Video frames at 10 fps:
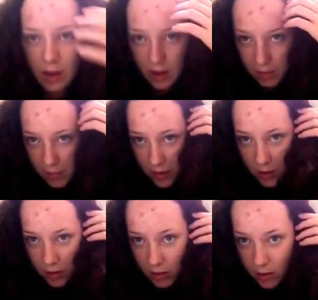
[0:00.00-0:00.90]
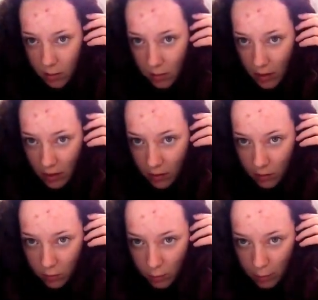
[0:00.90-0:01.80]
I'm going to do my
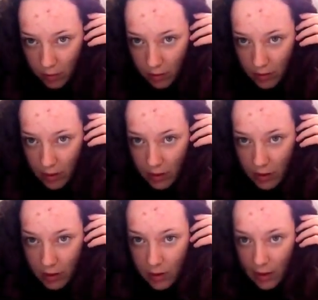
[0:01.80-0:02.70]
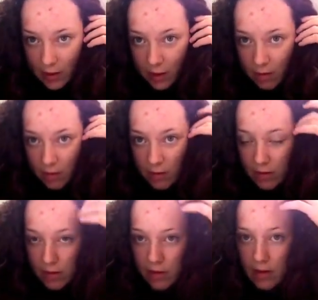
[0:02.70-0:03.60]
normal parting. I'd like to have it on
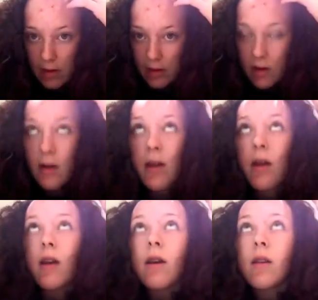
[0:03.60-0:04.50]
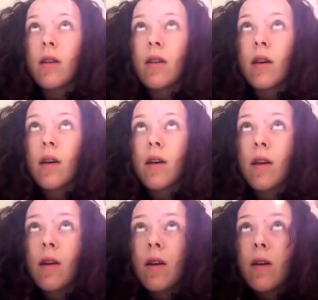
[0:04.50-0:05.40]
this side. So
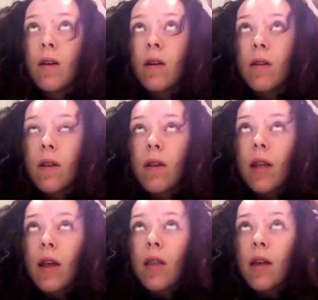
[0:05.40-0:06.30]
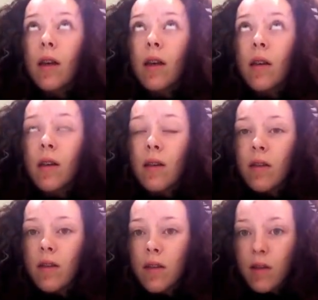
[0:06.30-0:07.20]
just like this.
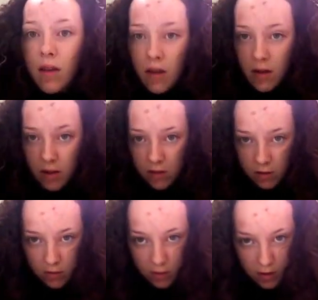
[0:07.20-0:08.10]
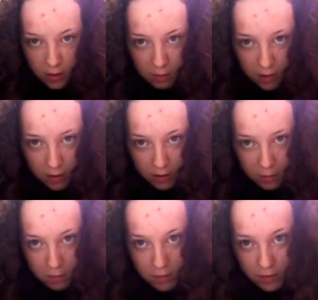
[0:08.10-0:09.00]
Straight it back
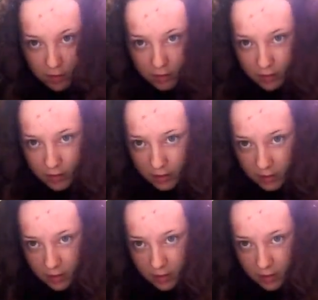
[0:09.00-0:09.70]
and part it.